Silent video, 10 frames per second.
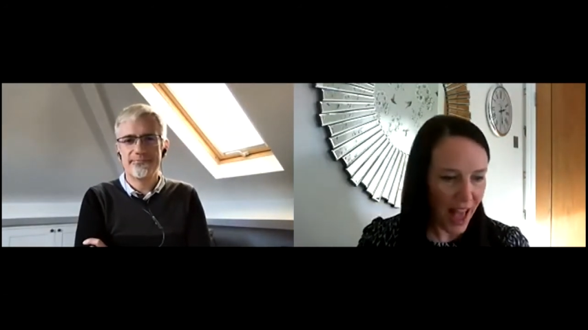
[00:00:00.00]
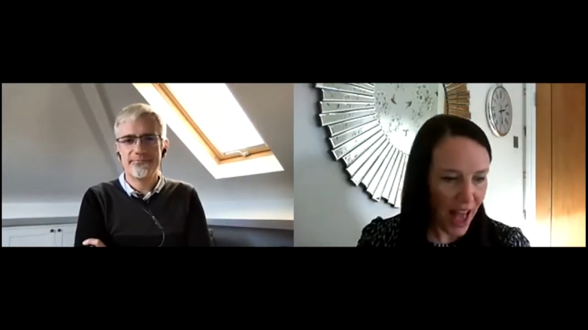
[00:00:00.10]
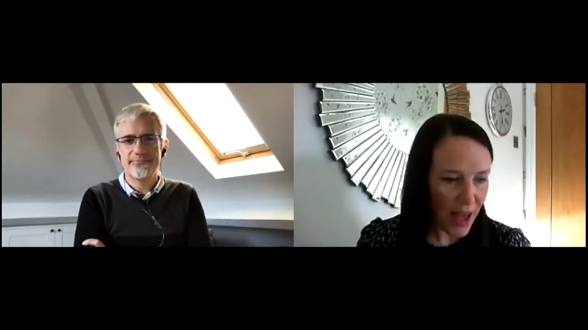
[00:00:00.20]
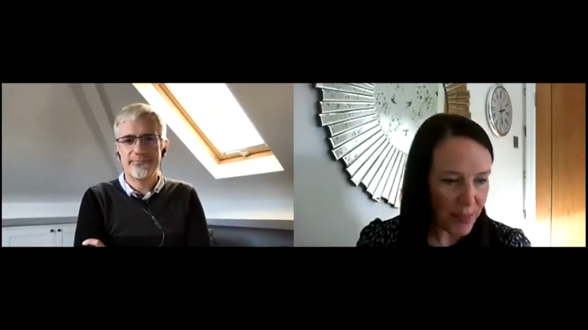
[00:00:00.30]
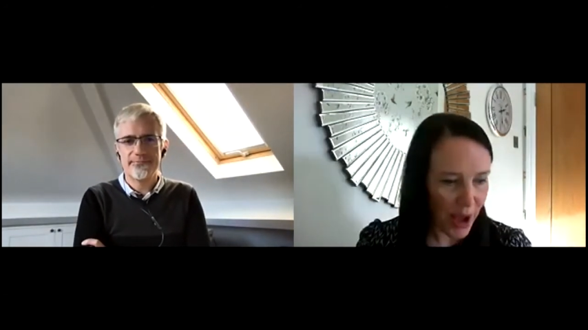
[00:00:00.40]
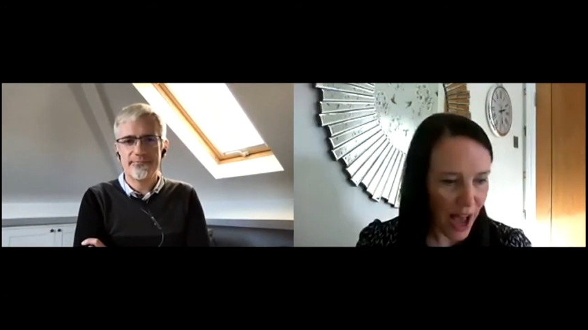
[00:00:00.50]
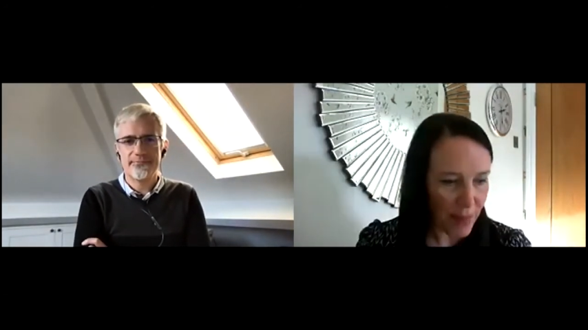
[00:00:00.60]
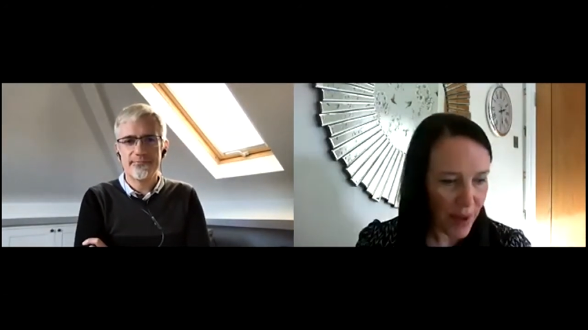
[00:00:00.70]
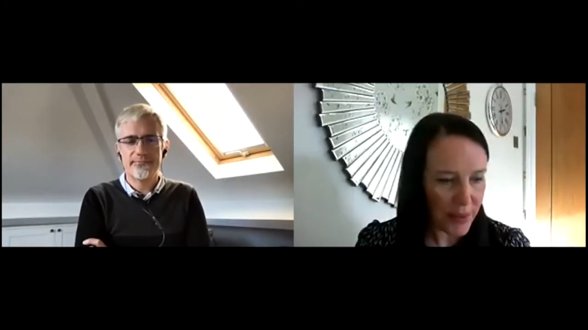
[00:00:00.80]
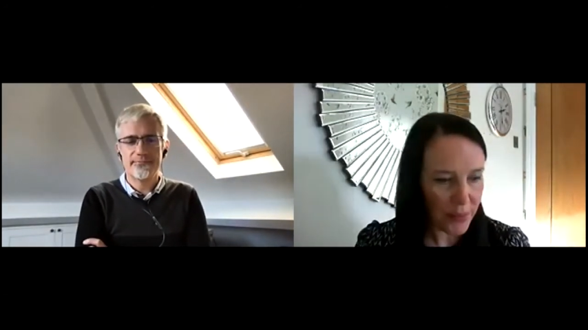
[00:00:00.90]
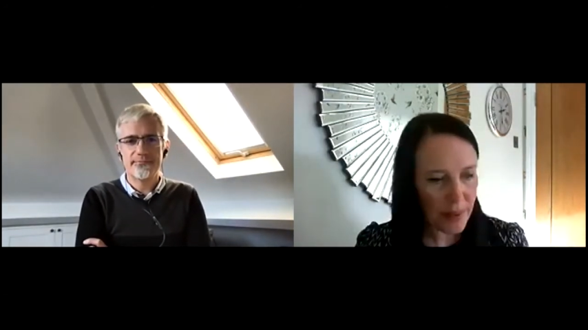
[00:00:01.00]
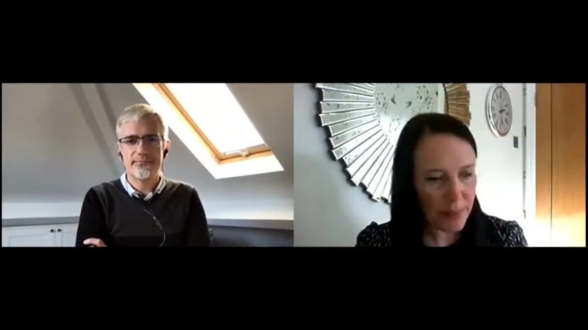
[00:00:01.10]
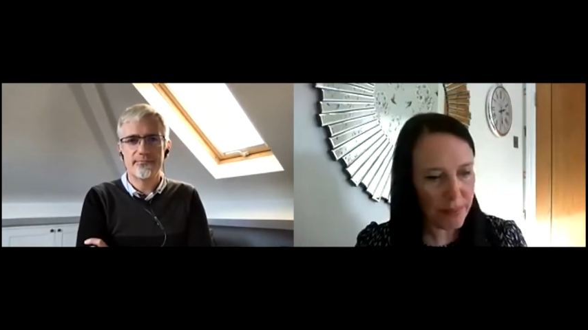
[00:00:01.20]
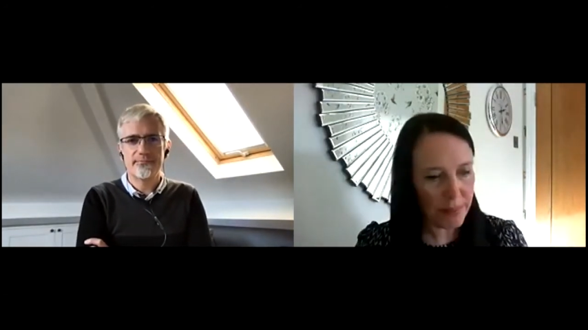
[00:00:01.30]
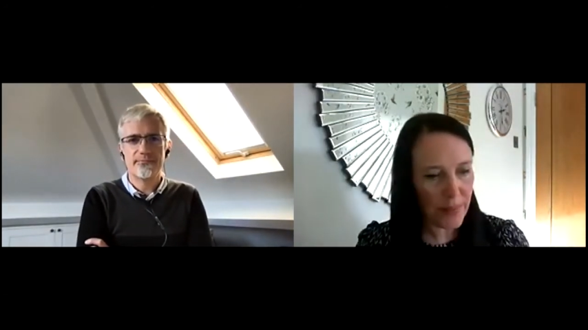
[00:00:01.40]
Speaker 1: Um, so, how might we
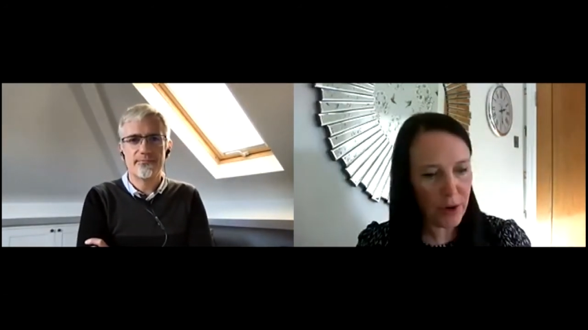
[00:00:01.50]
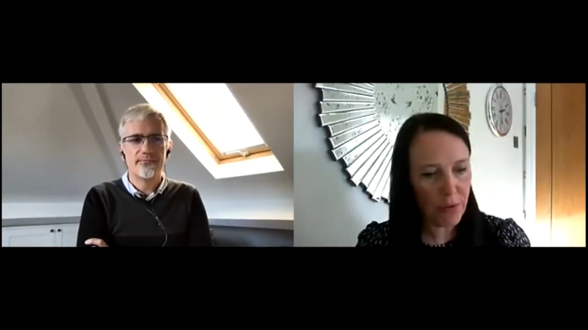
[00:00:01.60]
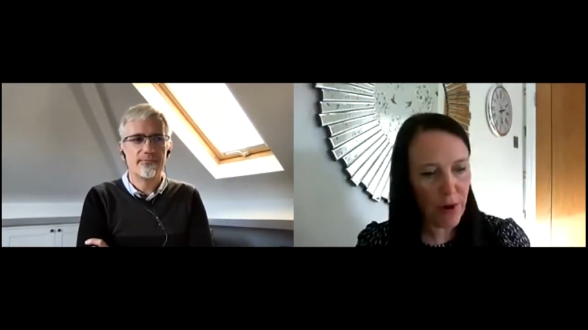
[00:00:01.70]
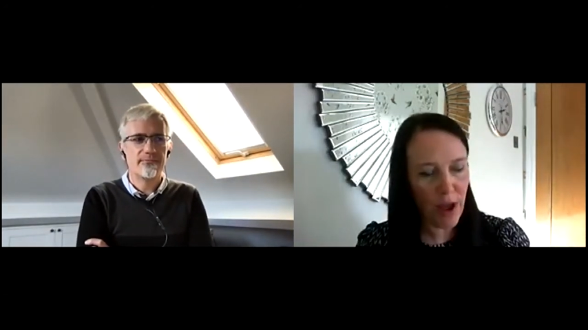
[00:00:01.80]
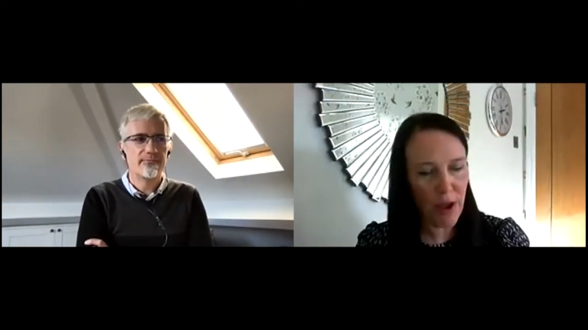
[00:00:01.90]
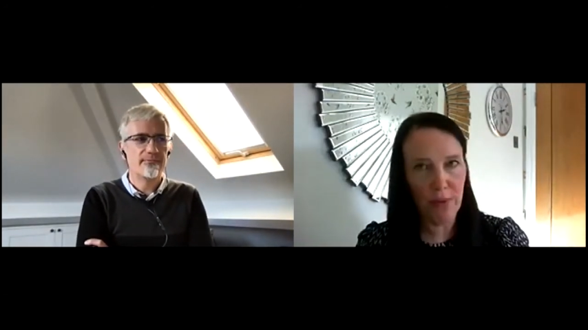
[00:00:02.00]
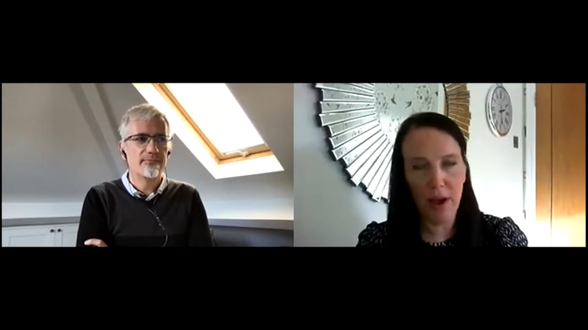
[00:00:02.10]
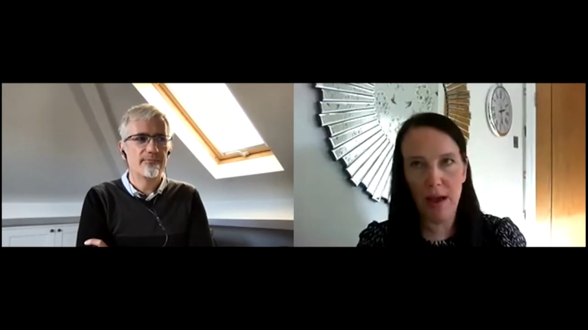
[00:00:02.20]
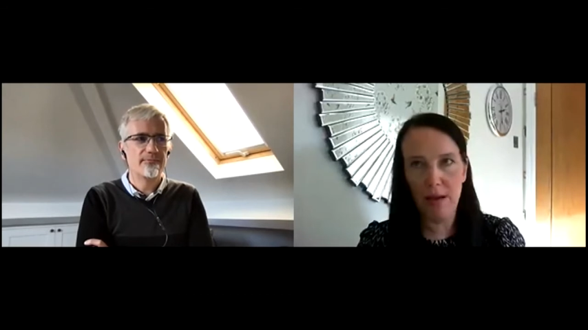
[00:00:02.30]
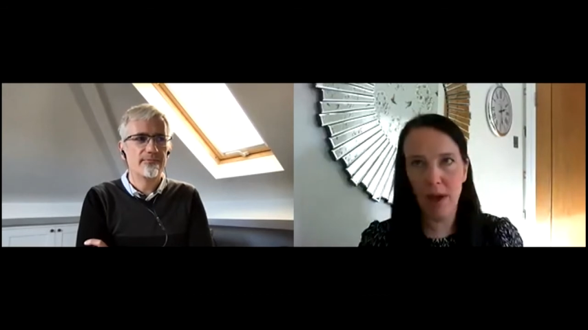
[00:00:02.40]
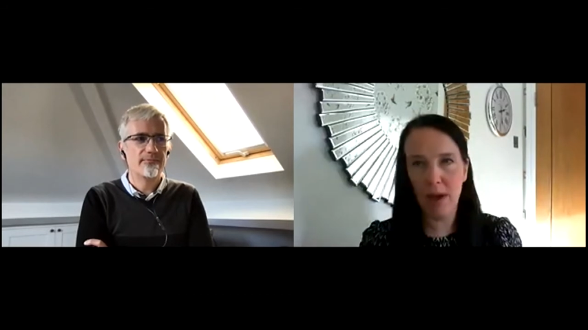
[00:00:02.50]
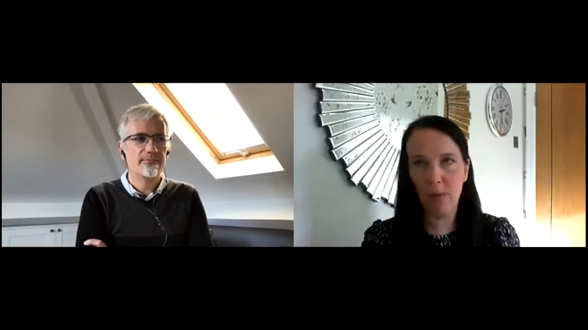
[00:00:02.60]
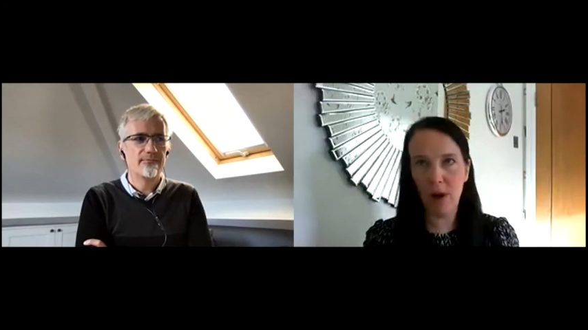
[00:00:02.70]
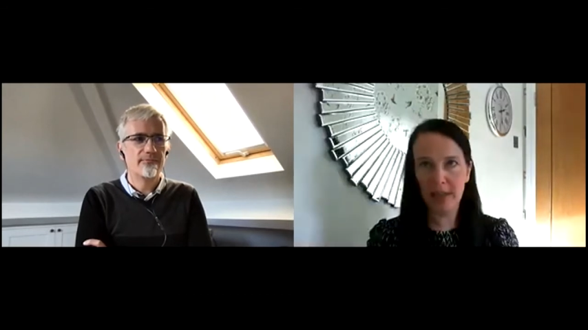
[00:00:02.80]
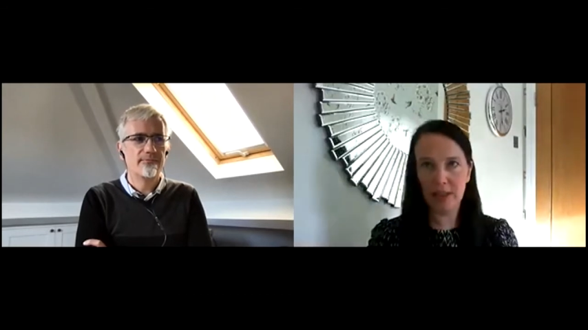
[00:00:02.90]
grow um, a
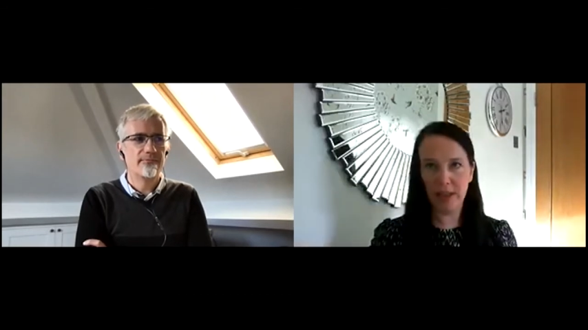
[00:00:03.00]
wider